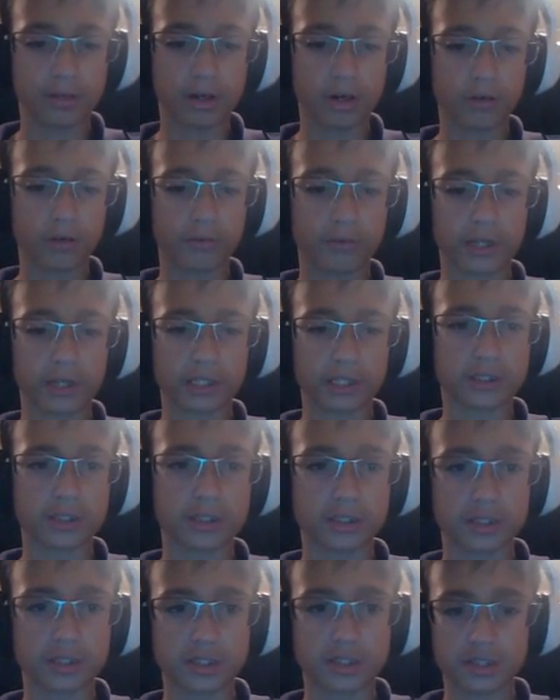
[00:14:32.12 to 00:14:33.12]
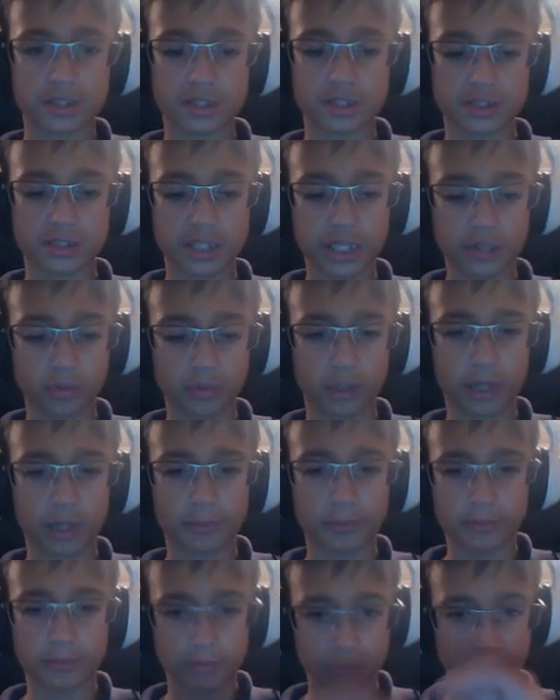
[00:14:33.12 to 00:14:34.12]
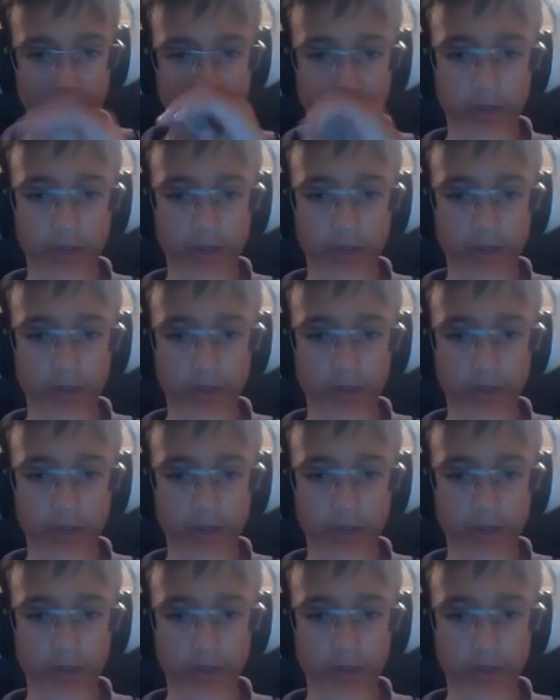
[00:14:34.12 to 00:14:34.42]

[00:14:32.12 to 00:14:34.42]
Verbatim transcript: Perfect. Since it's equal, I'm gonna